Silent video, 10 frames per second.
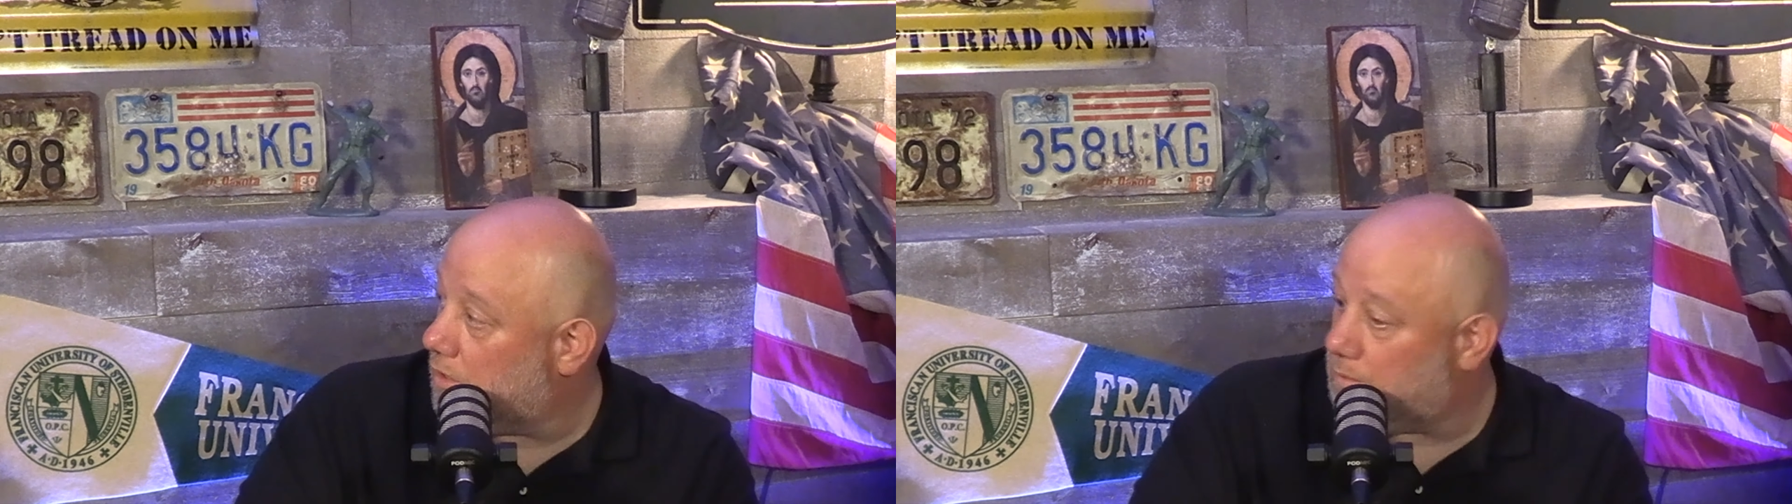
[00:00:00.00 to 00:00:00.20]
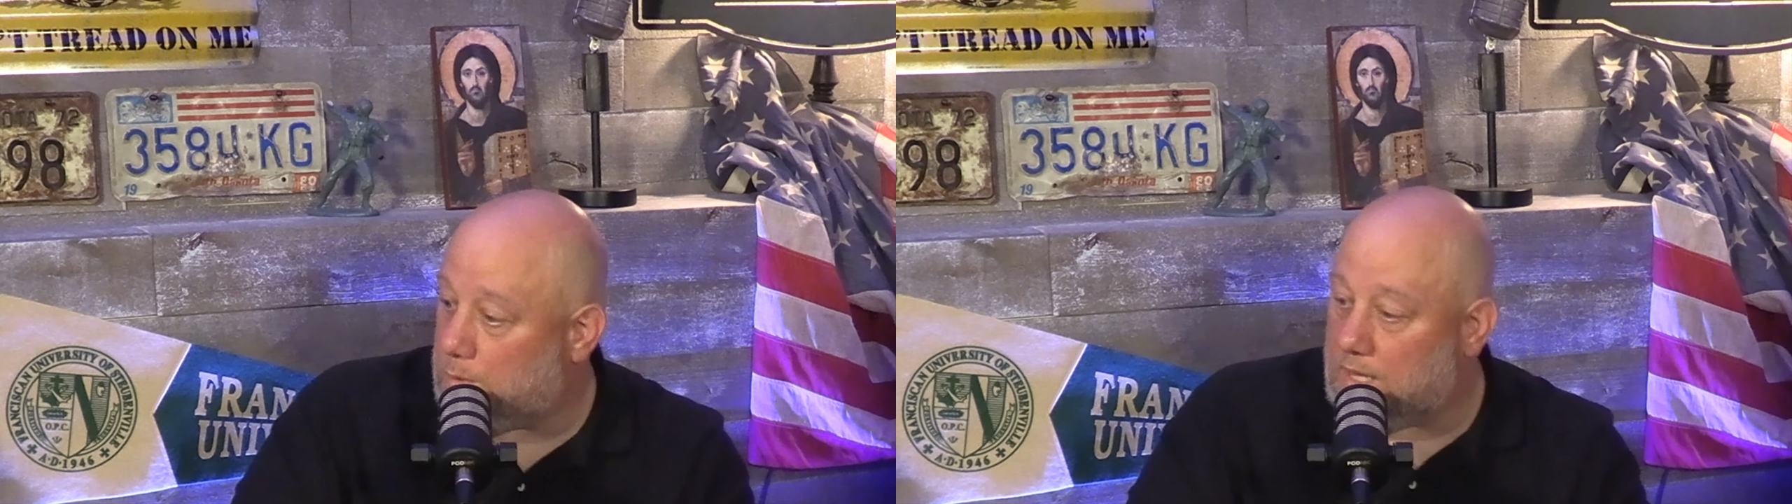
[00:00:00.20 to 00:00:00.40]

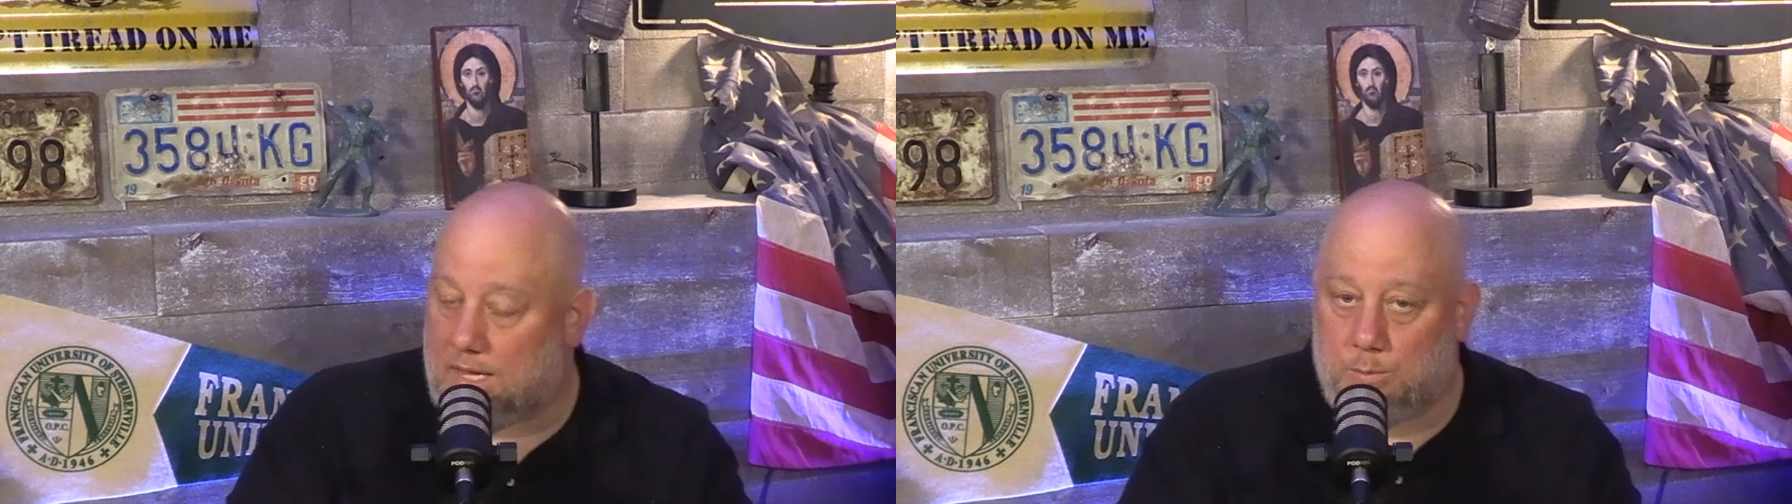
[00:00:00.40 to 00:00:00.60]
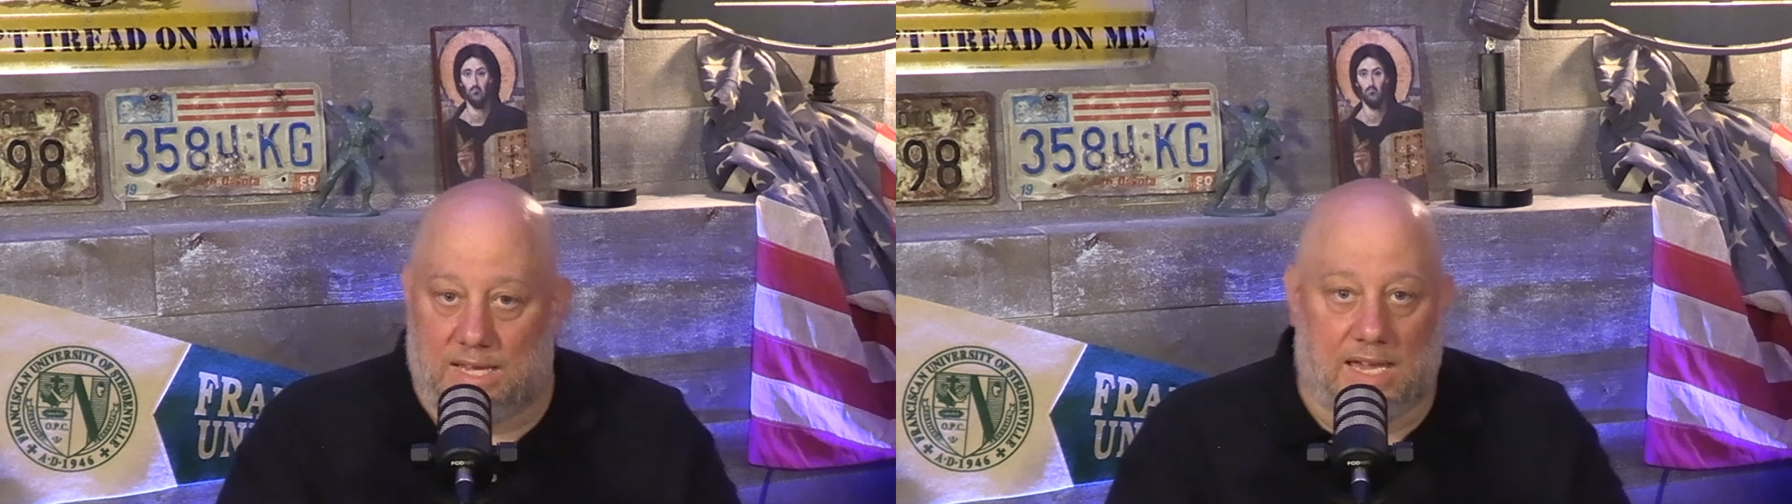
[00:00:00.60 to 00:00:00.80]
No,
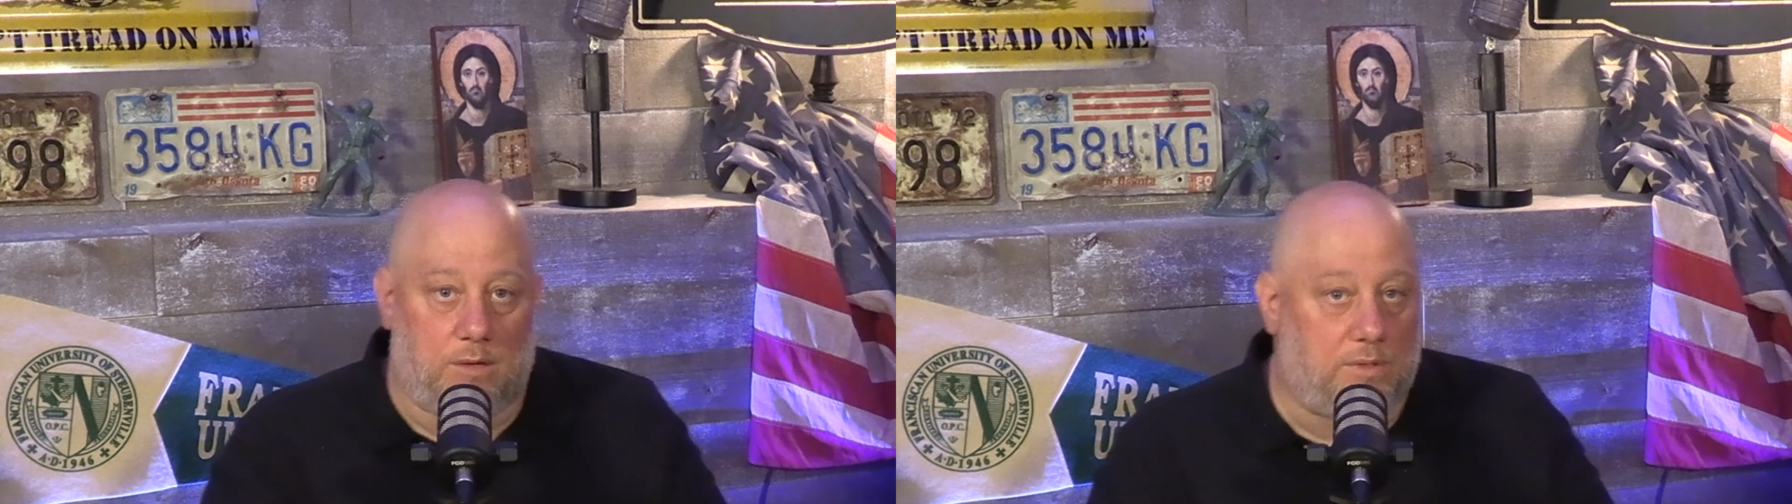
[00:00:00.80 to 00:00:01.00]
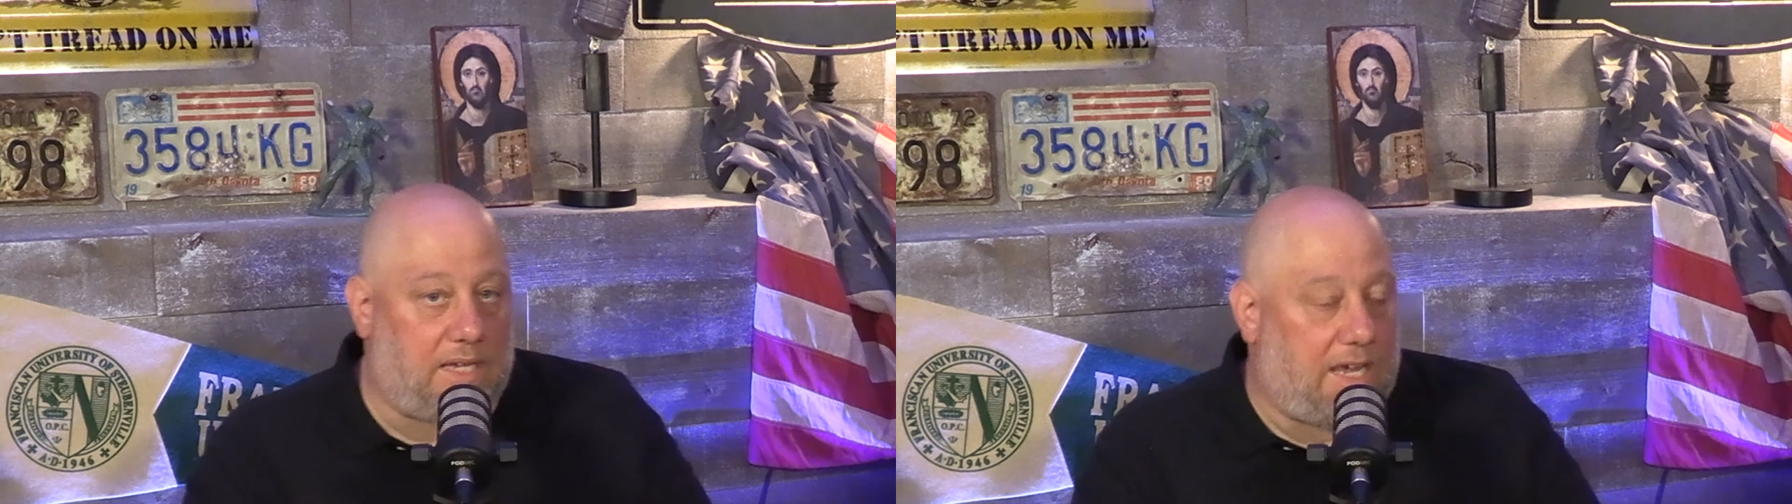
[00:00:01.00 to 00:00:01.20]
well, we
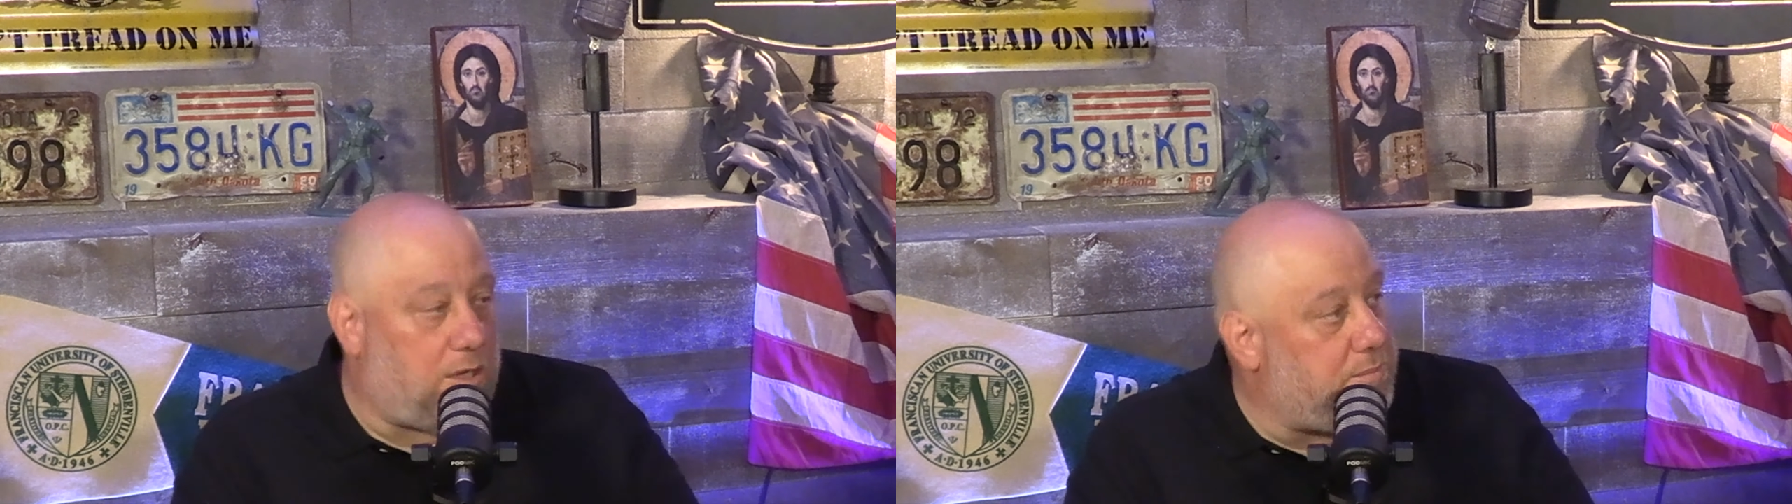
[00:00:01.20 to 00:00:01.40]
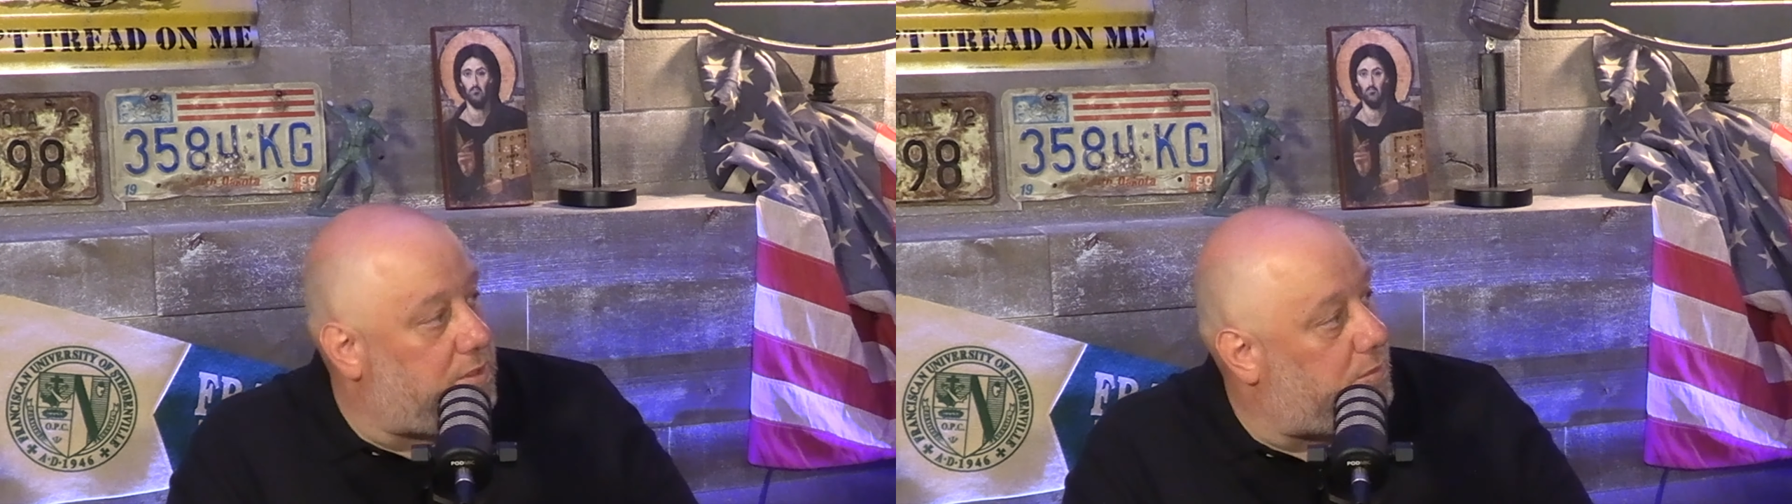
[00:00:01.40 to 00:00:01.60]
can't really
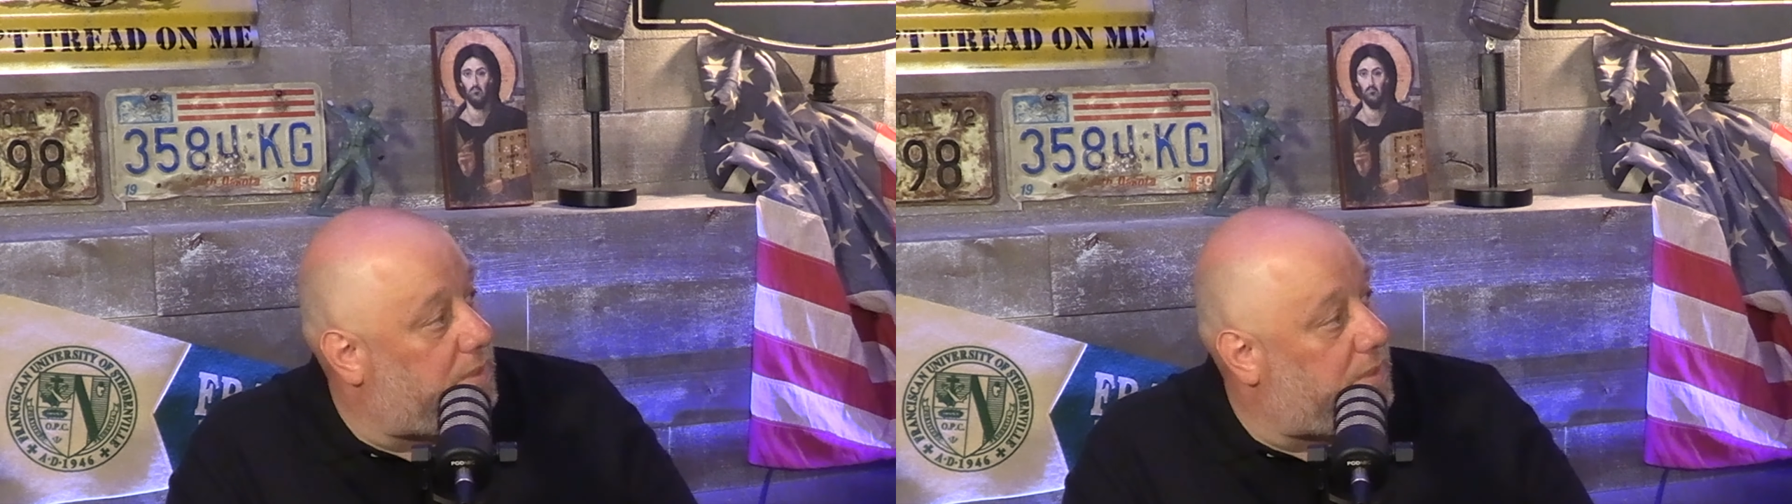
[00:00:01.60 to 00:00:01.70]
help you.